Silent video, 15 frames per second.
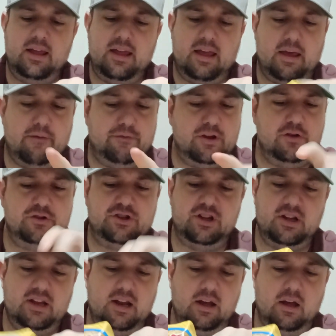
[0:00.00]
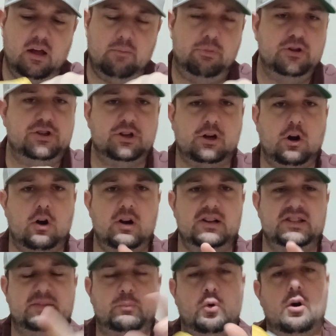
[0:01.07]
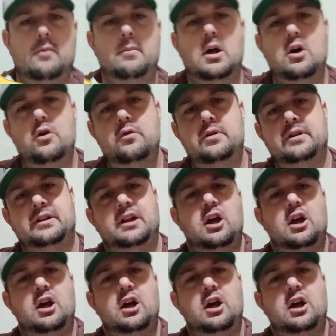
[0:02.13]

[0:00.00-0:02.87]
if you should put your car in sport mode and